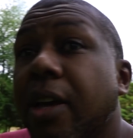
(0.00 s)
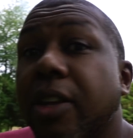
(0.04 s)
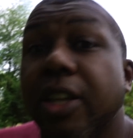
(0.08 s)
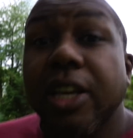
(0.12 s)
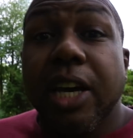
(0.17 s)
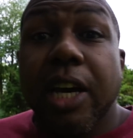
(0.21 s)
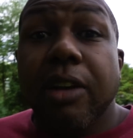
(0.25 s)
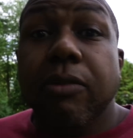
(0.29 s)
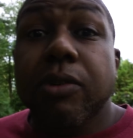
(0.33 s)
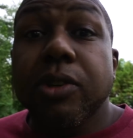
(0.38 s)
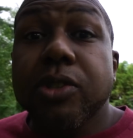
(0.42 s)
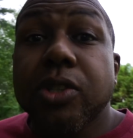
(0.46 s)

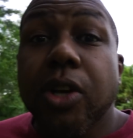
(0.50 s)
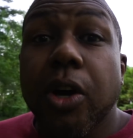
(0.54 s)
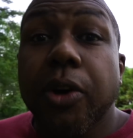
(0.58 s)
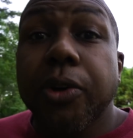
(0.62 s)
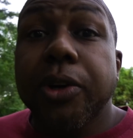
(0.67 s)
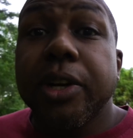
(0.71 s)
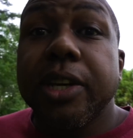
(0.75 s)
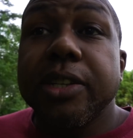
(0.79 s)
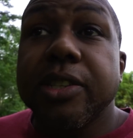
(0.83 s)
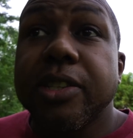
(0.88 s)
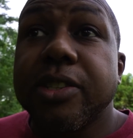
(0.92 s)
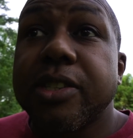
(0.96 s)
The end
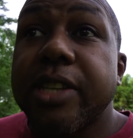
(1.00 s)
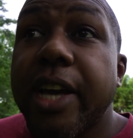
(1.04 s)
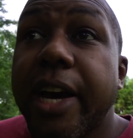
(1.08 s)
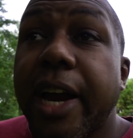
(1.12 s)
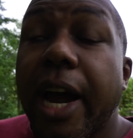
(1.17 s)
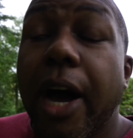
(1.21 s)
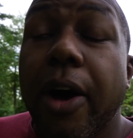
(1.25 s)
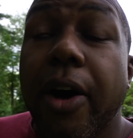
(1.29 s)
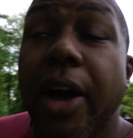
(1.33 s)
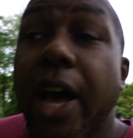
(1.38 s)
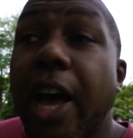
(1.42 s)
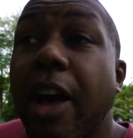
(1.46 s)
result is
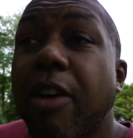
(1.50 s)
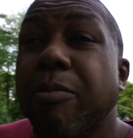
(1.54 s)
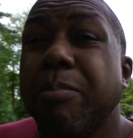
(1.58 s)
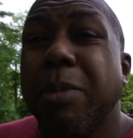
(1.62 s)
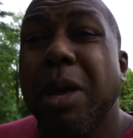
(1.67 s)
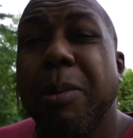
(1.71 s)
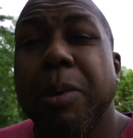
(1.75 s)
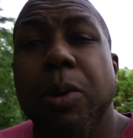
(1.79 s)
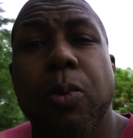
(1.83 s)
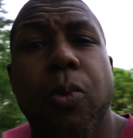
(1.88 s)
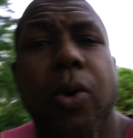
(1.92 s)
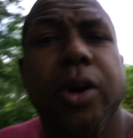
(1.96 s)
that I'll have
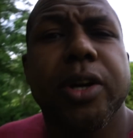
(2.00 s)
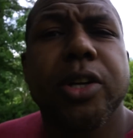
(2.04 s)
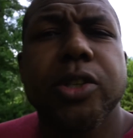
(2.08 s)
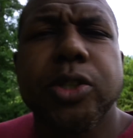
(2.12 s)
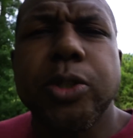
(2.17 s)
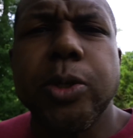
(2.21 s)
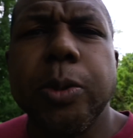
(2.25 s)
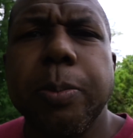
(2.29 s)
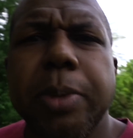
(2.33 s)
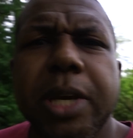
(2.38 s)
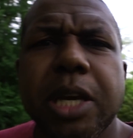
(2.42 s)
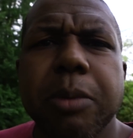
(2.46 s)
maybe 1 to
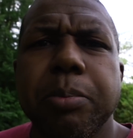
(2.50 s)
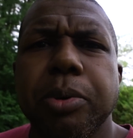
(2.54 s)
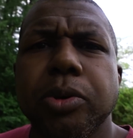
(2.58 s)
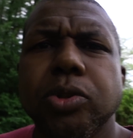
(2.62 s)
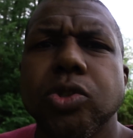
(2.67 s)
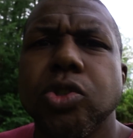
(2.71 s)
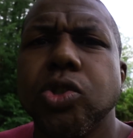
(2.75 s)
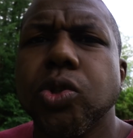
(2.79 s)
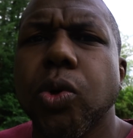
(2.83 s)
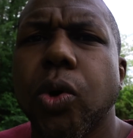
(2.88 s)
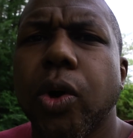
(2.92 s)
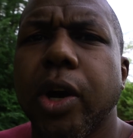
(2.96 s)
2 people
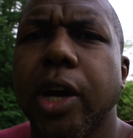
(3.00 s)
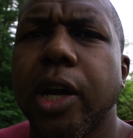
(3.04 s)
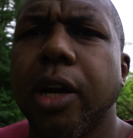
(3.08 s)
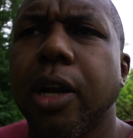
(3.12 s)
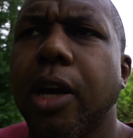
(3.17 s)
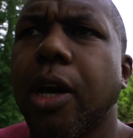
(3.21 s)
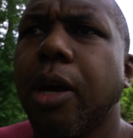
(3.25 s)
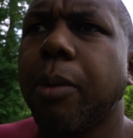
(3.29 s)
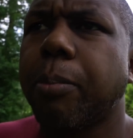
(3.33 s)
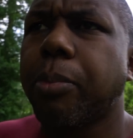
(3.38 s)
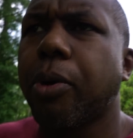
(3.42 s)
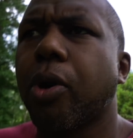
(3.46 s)
join
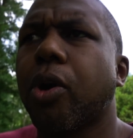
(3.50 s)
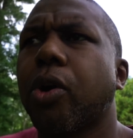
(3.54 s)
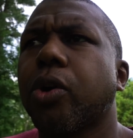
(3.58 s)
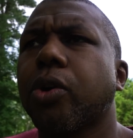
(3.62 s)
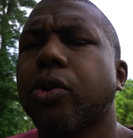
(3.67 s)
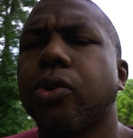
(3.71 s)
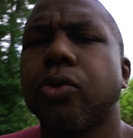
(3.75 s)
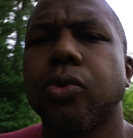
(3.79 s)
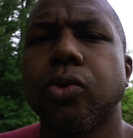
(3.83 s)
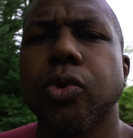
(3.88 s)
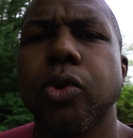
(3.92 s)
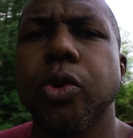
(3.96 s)
per
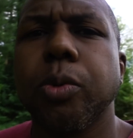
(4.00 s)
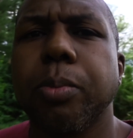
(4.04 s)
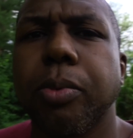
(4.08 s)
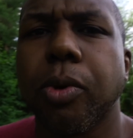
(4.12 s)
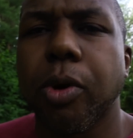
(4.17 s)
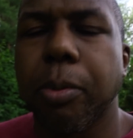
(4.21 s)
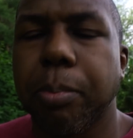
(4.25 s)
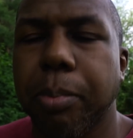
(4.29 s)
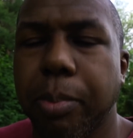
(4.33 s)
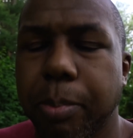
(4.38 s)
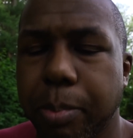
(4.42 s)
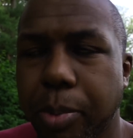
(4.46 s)
group
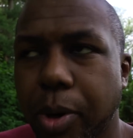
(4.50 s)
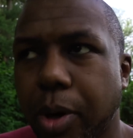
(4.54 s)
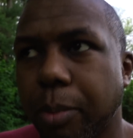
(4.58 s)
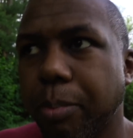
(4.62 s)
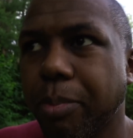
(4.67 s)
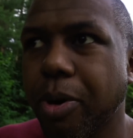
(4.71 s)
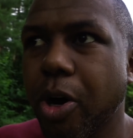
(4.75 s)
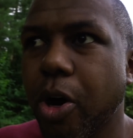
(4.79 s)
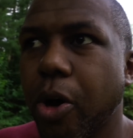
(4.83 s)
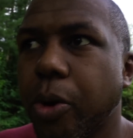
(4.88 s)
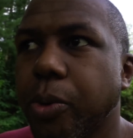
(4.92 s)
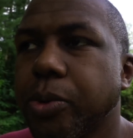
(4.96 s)
or per
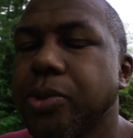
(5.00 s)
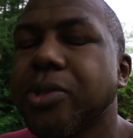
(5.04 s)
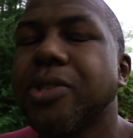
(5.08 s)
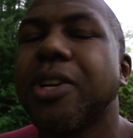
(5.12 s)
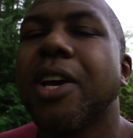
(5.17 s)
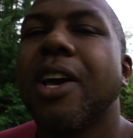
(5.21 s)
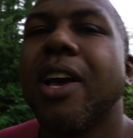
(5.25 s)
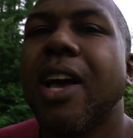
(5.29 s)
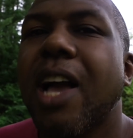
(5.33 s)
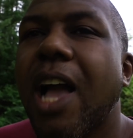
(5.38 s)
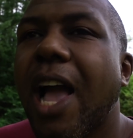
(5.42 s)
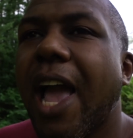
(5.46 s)
post.
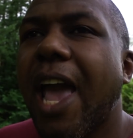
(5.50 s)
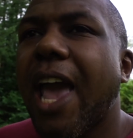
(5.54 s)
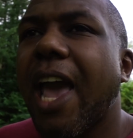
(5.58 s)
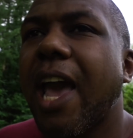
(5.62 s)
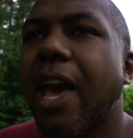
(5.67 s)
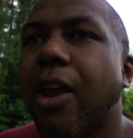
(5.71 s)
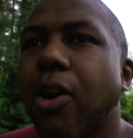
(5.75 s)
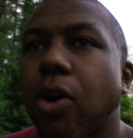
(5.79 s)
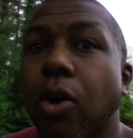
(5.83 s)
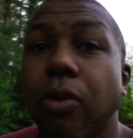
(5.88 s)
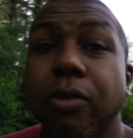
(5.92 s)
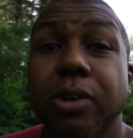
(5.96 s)

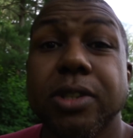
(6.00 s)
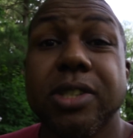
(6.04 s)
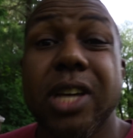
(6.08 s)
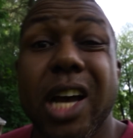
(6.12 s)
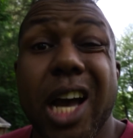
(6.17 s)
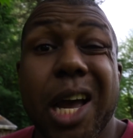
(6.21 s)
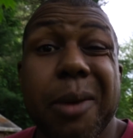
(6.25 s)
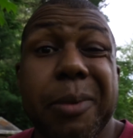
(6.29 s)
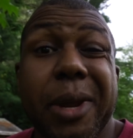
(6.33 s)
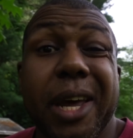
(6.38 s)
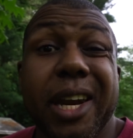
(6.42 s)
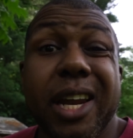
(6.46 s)
And over
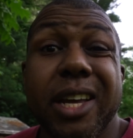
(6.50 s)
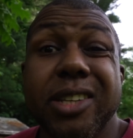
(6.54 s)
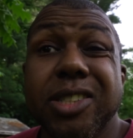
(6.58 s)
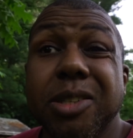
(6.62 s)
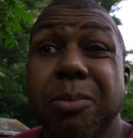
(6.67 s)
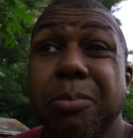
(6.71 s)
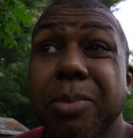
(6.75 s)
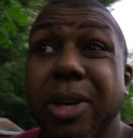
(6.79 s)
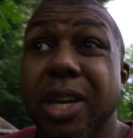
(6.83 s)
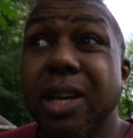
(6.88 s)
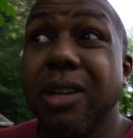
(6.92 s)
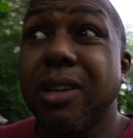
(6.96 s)
time, that ends
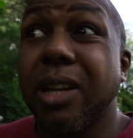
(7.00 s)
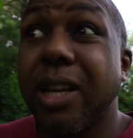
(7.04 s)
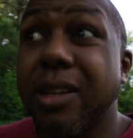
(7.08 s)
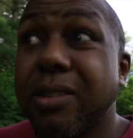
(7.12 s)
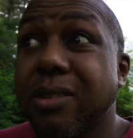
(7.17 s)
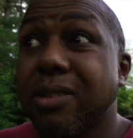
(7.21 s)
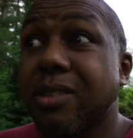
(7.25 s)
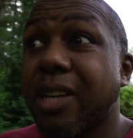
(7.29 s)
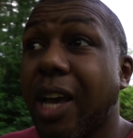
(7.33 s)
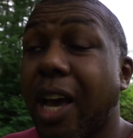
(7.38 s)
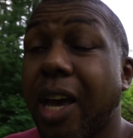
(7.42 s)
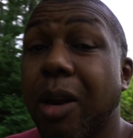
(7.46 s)
up being like
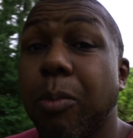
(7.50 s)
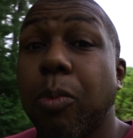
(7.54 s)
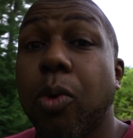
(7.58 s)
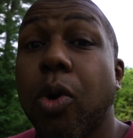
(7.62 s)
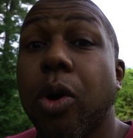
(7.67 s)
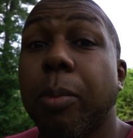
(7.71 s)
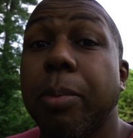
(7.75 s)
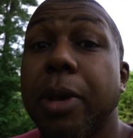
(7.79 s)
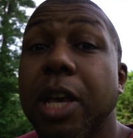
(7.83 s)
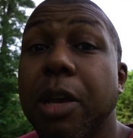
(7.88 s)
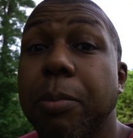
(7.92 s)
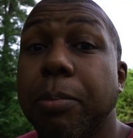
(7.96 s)
10
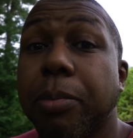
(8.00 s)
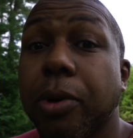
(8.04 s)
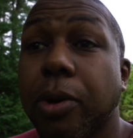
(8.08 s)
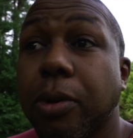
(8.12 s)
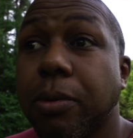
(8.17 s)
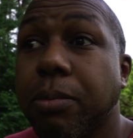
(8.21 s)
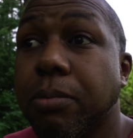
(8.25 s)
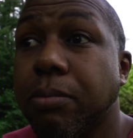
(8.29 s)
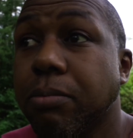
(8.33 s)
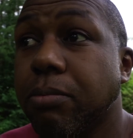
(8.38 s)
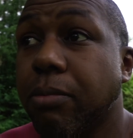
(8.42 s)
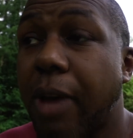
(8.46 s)
more
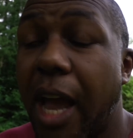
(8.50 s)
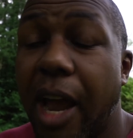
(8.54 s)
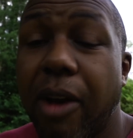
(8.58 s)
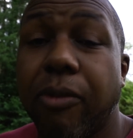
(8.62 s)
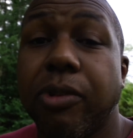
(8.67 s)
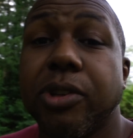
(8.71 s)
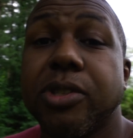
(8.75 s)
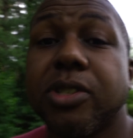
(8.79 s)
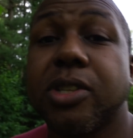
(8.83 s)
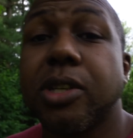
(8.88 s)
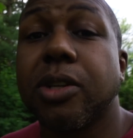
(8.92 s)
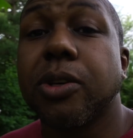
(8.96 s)
people
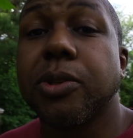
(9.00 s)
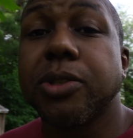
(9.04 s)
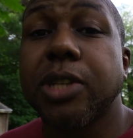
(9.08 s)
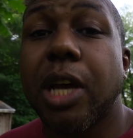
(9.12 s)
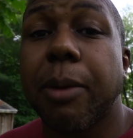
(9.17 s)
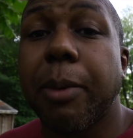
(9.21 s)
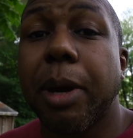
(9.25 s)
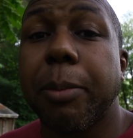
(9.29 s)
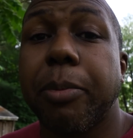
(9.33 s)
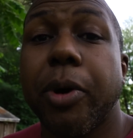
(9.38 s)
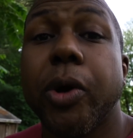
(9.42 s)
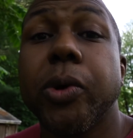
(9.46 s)
every single
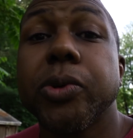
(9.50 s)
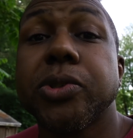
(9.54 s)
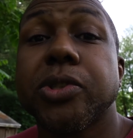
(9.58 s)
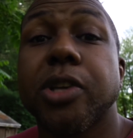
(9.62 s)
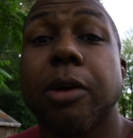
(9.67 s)
time I post